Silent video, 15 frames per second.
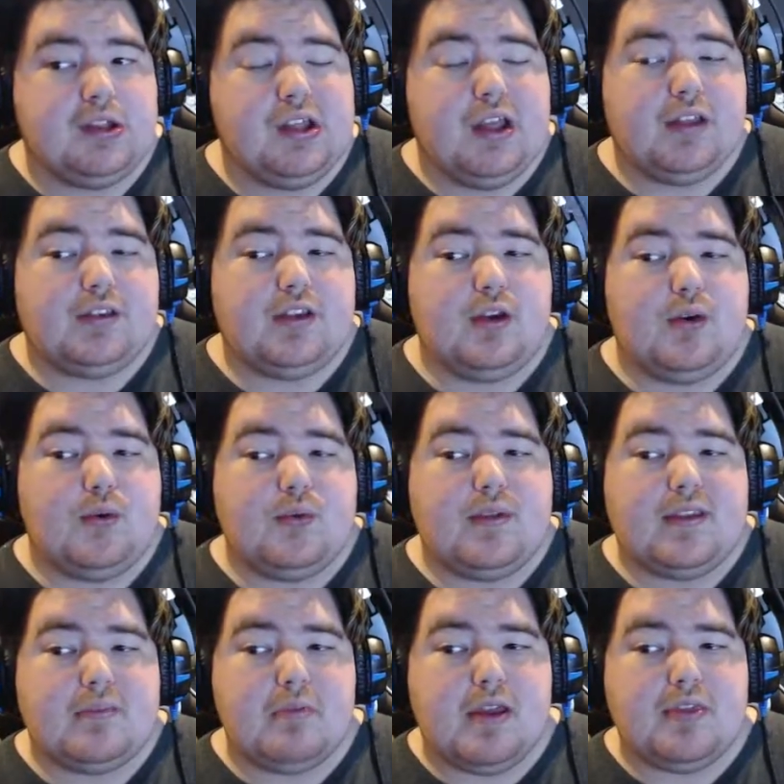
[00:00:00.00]
So this
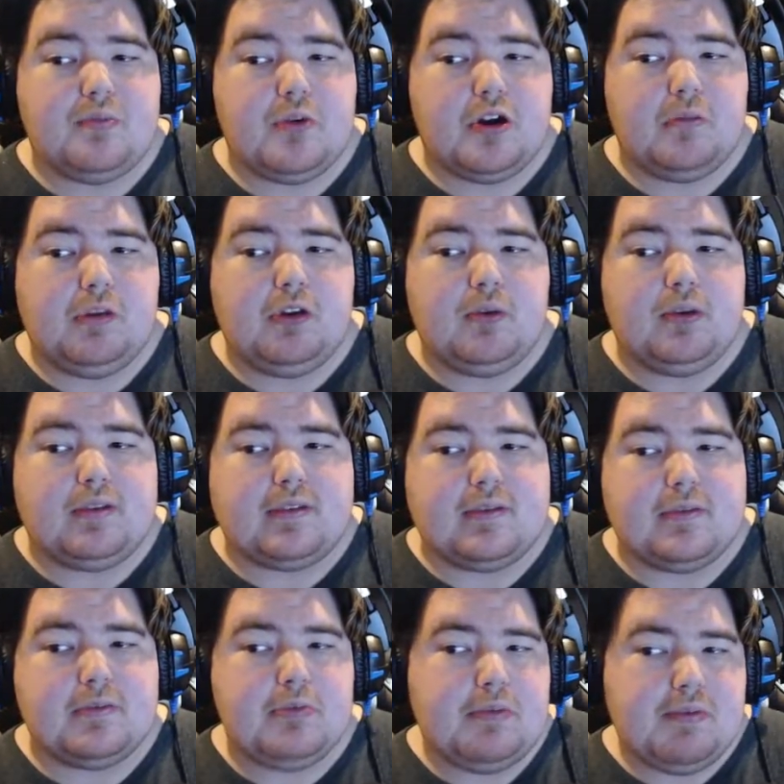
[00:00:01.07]
month we're going to be doing some
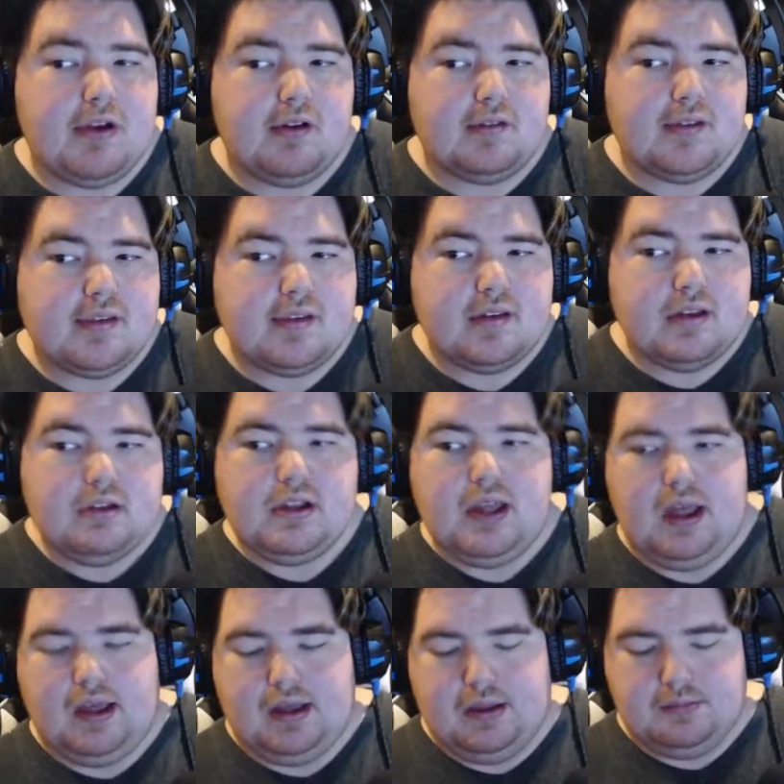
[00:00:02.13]
speed builds
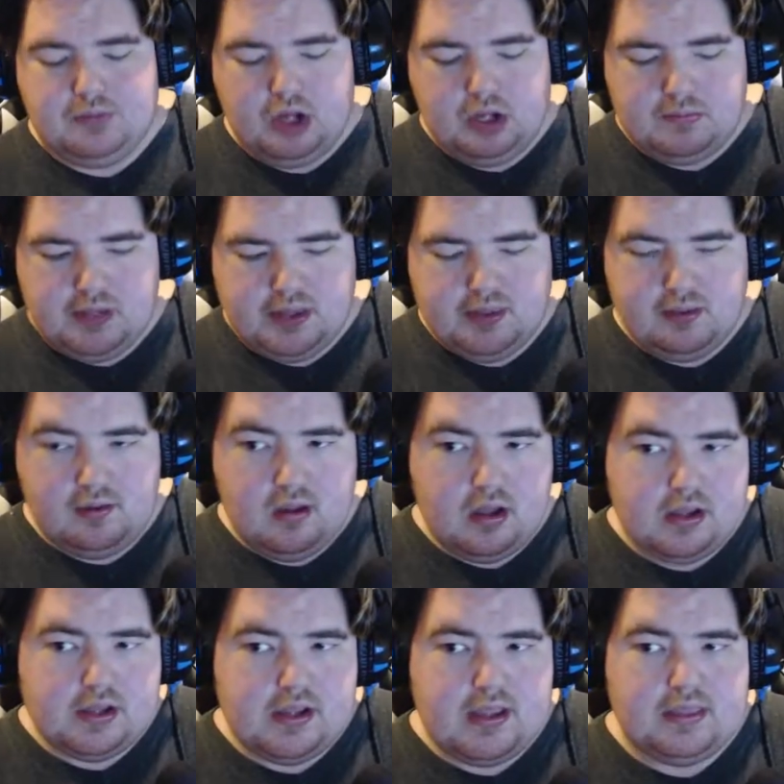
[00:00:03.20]
um, all month
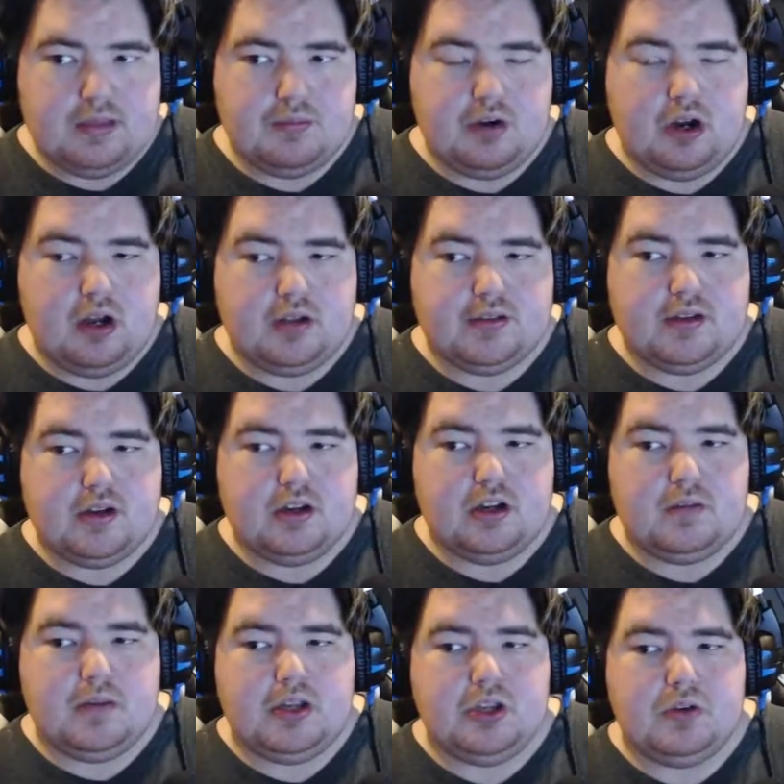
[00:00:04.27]
long, and then we're also going to be
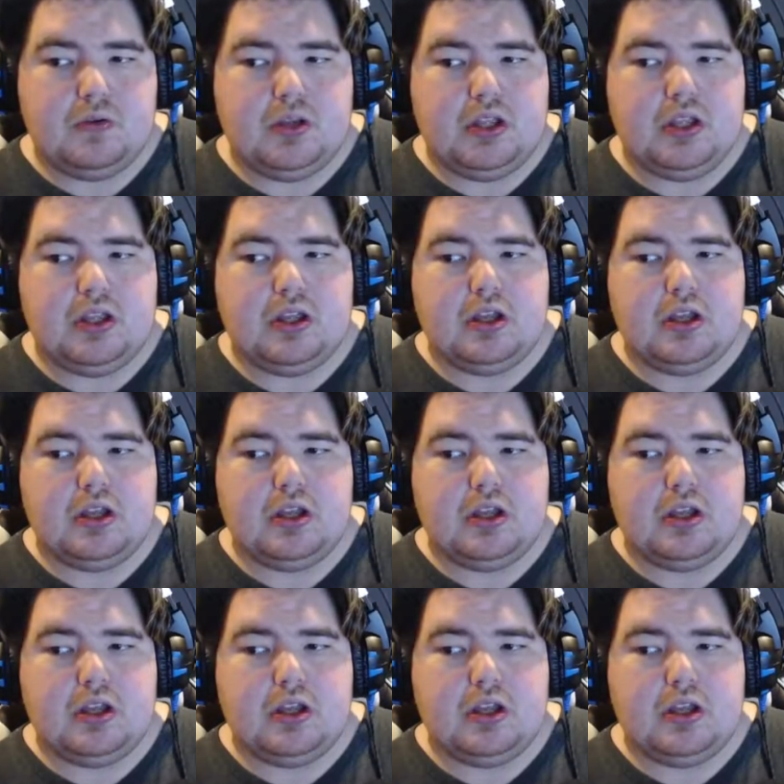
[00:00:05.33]
doing